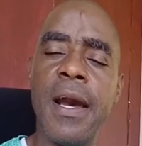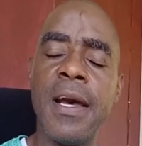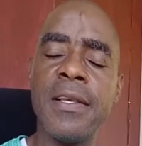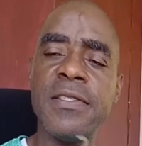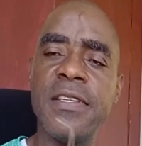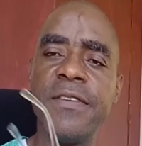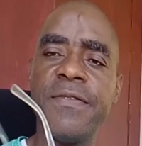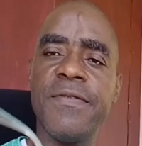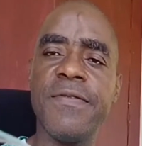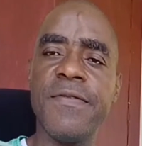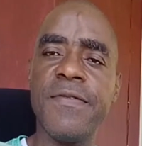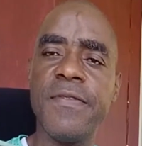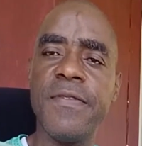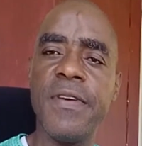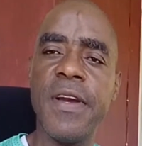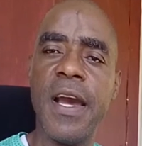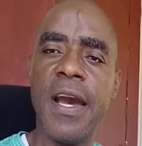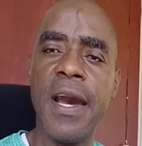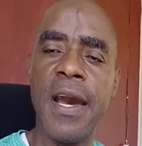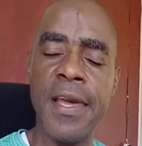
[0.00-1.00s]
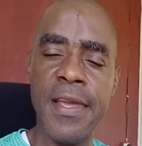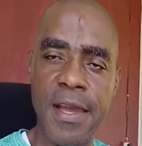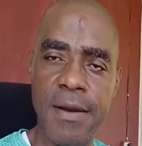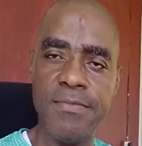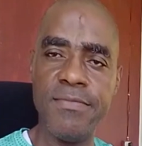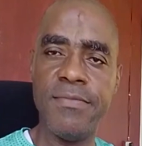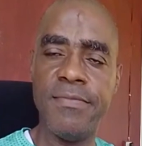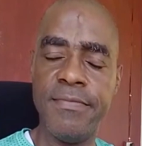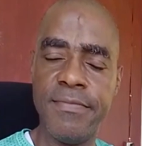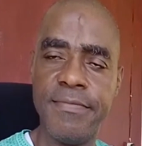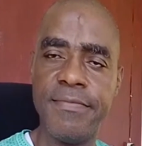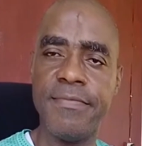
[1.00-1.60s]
as if I am